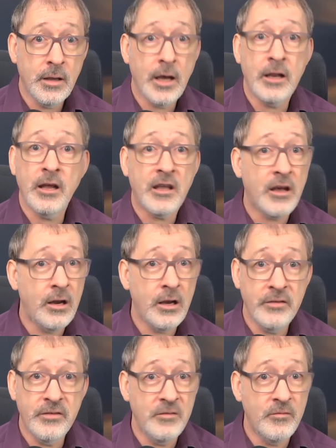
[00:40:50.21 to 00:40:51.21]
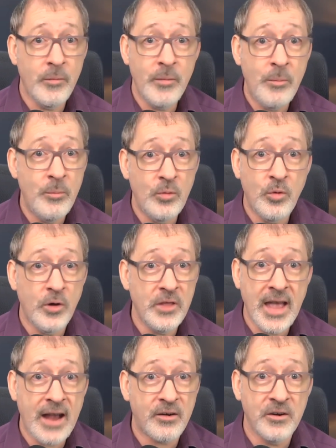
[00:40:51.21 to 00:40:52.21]
and I can't even remember what the
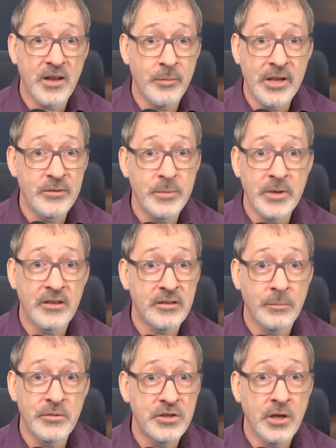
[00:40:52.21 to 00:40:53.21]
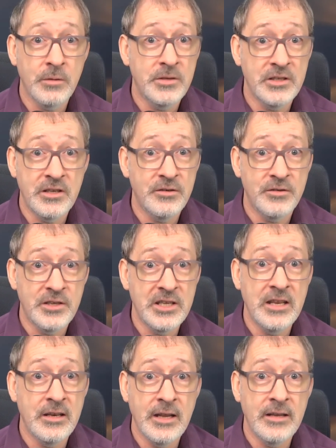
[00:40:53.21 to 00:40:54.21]
acronym is because I'm so disinterested
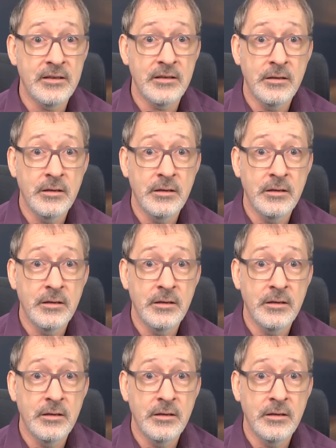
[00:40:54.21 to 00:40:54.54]
in it,